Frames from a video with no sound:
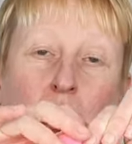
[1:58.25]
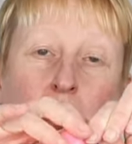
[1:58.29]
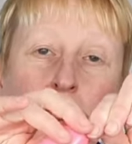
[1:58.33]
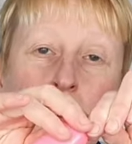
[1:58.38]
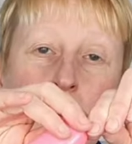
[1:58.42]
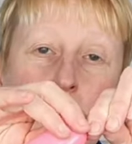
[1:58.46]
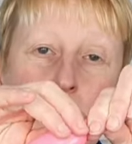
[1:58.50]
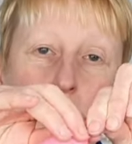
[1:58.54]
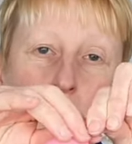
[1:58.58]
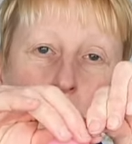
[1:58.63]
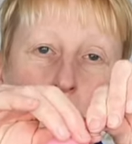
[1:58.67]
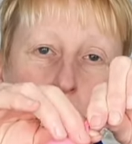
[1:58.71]

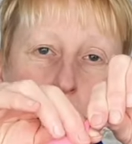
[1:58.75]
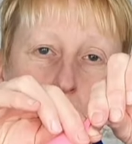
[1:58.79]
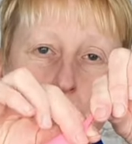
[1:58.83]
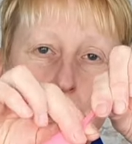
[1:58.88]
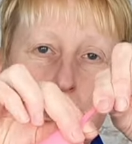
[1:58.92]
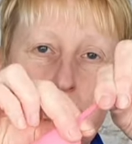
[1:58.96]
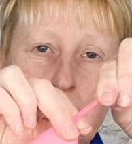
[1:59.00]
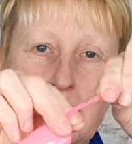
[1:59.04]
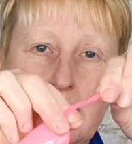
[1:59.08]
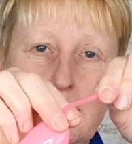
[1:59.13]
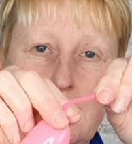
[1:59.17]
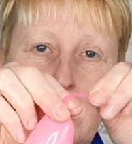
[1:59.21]
So I want you
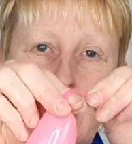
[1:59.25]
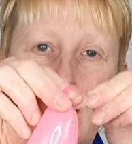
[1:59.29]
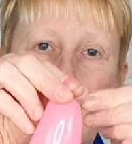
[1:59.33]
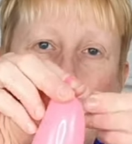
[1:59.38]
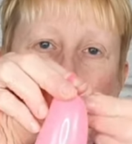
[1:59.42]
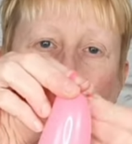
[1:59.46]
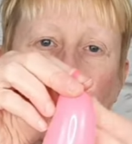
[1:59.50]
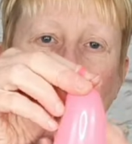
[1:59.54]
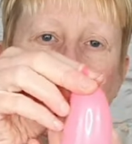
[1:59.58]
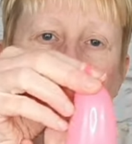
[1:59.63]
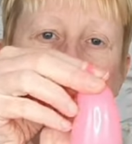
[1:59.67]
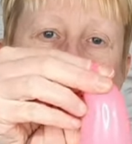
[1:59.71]
to
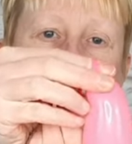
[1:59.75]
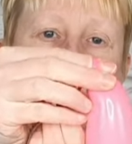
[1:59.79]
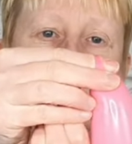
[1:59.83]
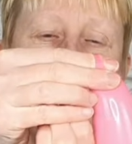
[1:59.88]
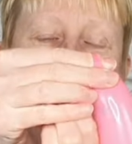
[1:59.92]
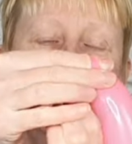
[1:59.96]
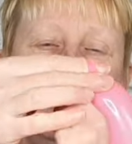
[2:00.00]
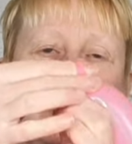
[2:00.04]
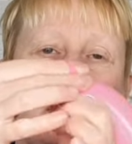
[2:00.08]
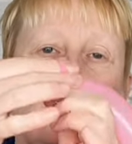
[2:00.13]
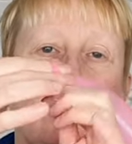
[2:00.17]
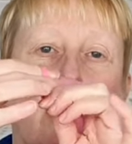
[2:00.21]
tie
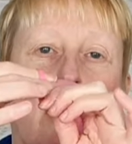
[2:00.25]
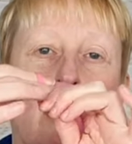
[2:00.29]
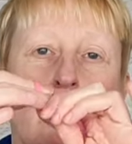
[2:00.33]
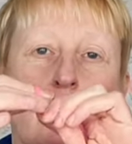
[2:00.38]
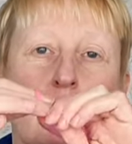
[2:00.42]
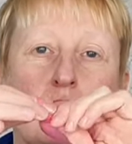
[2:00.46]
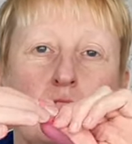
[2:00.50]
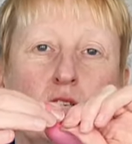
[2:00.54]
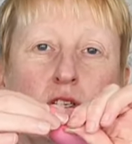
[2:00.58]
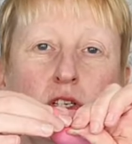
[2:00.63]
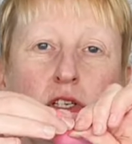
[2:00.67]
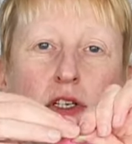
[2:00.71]
a
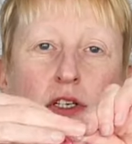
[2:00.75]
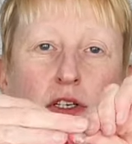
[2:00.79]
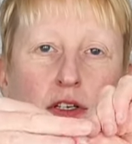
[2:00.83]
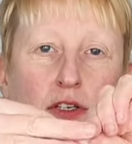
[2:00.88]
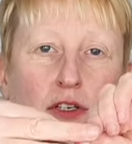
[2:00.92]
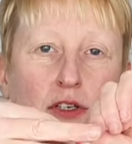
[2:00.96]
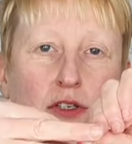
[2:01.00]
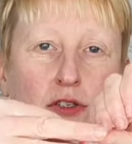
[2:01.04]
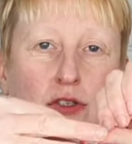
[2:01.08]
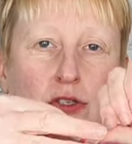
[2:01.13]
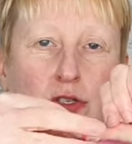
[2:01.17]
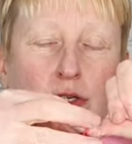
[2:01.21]
knot
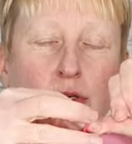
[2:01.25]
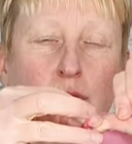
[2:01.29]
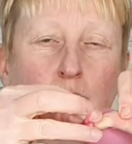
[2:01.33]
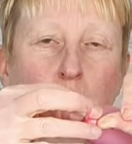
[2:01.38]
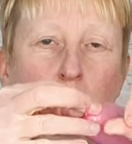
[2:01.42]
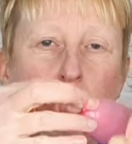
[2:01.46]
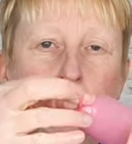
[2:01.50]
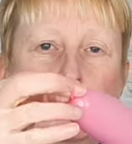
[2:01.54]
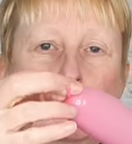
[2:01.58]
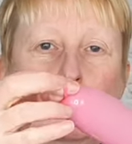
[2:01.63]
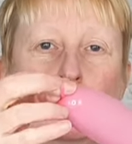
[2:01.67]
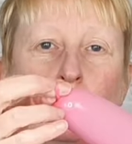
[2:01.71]
as you
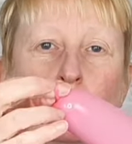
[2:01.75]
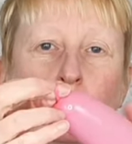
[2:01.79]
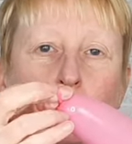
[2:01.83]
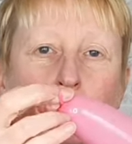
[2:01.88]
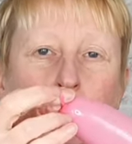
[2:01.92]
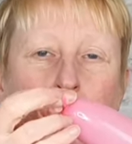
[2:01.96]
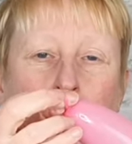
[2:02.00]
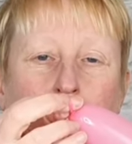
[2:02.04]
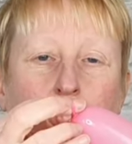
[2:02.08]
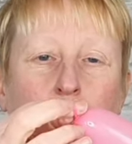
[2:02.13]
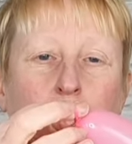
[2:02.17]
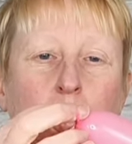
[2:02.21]
would
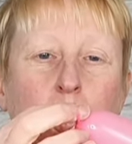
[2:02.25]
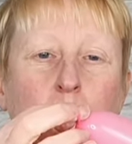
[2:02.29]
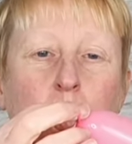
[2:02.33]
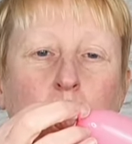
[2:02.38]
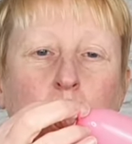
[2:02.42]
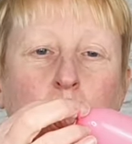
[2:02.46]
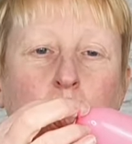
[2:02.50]
normally,